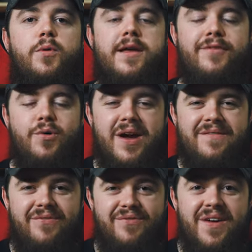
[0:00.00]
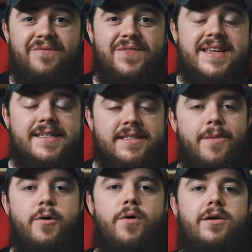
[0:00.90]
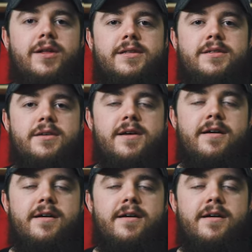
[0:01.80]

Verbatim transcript: We're giving away 50 Summit wallets.